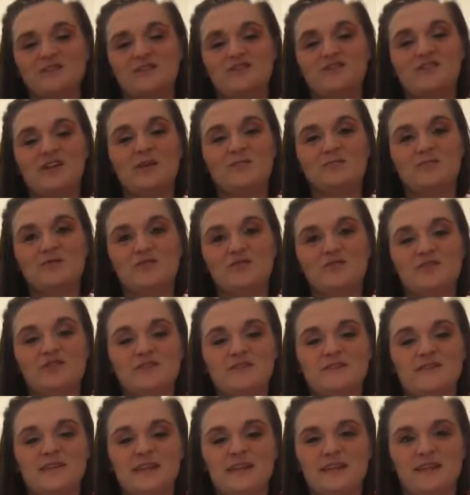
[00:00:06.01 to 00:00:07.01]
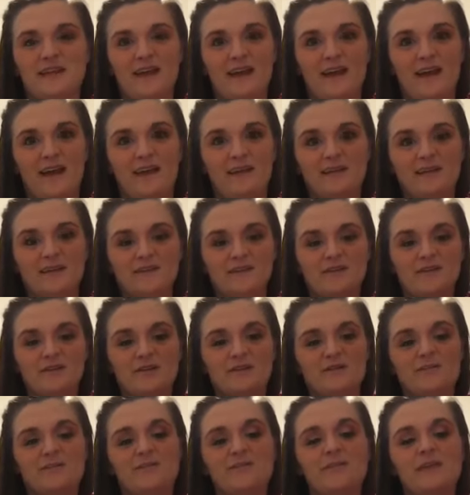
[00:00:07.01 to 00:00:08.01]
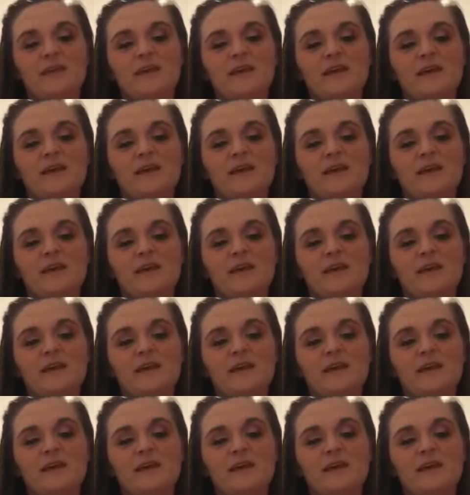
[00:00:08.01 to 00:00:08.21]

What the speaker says: So chapter 13, Altitude.